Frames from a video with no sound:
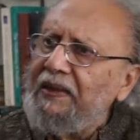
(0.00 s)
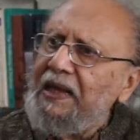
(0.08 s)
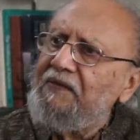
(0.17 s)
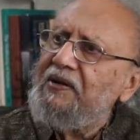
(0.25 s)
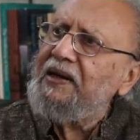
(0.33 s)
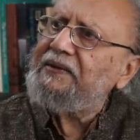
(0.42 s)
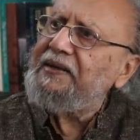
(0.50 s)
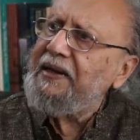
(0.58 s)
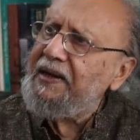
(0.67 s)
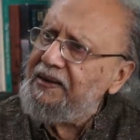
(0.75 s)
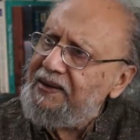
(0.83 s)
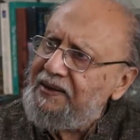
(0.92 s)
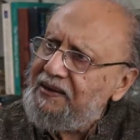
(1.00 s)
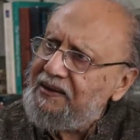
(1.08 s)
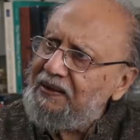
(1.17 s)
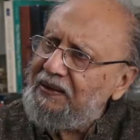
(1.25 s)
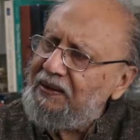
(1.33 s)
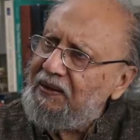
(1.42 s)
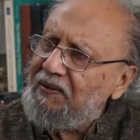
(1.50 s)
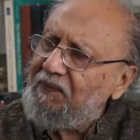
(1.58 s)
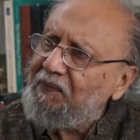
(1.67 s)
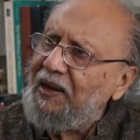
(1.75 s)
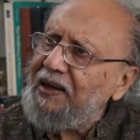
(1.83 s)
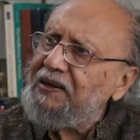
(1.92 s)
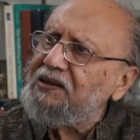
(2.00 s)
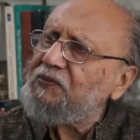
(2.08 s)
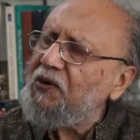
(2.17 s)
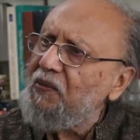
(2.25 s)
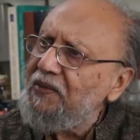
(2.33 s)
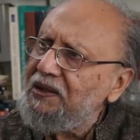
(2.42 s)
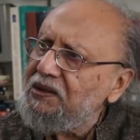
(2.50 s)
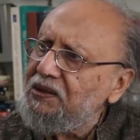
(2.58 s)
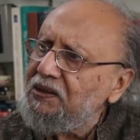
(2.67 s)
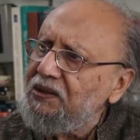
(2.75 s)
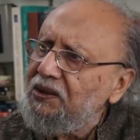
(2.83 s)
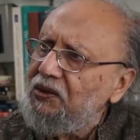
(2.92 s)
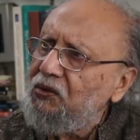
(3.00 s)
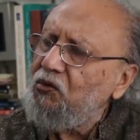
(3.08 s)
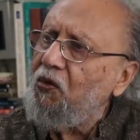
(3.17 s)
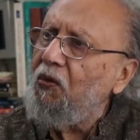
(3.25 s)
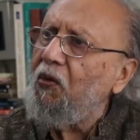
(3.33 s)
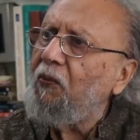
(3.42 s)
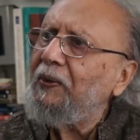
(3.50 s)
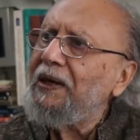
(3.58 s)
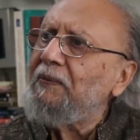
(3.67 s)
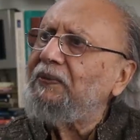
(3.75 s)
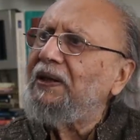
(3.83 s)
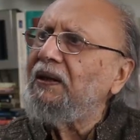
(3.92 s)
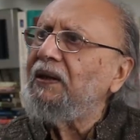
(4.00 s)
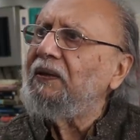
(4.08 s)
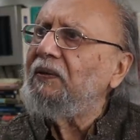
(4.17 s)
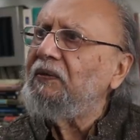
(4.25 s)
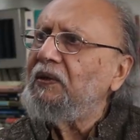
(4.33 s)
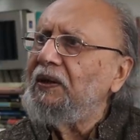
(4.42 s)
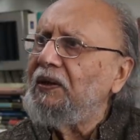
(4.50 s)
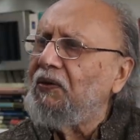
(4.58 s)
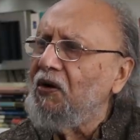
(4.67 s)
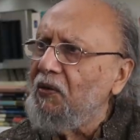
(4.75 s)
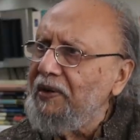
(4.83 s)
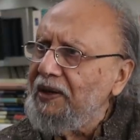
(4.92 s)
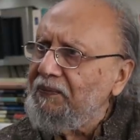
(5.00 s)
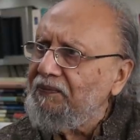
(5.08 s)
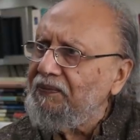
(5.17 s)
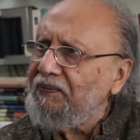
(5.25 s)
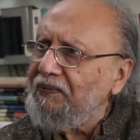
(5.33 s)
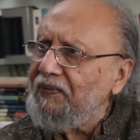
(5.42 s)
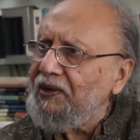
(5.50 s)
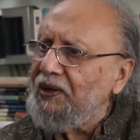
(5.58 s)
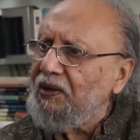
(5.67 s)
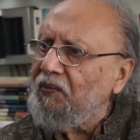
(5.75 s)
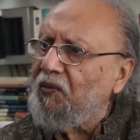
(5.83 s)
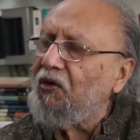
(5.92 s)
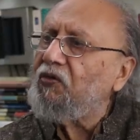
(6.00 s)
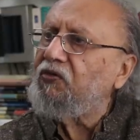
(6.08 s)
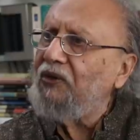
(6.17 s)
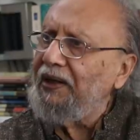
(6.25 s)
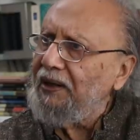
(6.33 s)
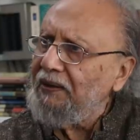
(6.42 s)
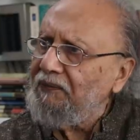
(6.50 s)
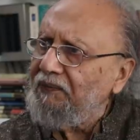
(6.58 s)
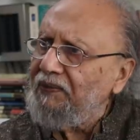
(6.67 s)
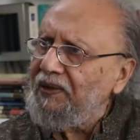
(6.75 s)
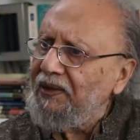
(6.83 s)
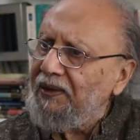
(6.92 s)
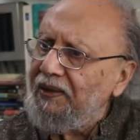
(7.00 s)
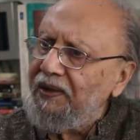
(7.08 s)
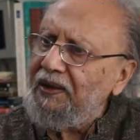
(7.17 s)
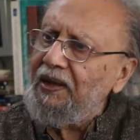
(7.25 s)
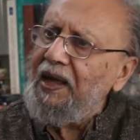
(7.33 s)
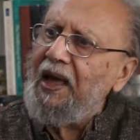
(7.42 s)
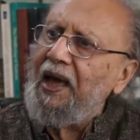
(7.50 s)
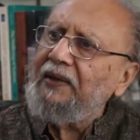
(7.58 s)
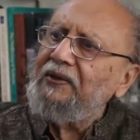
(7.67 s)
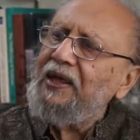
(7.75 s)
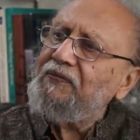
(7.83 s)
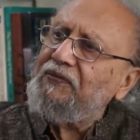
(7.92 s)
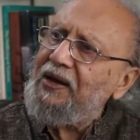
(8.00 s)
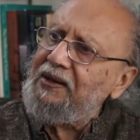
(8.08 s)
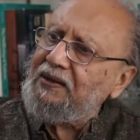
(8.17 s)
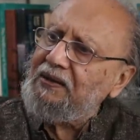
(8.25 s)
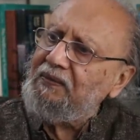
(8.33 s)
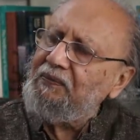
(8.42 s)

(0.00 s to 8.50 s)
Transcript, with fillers: They were taken in by his promise to open up the economy more fully and they felt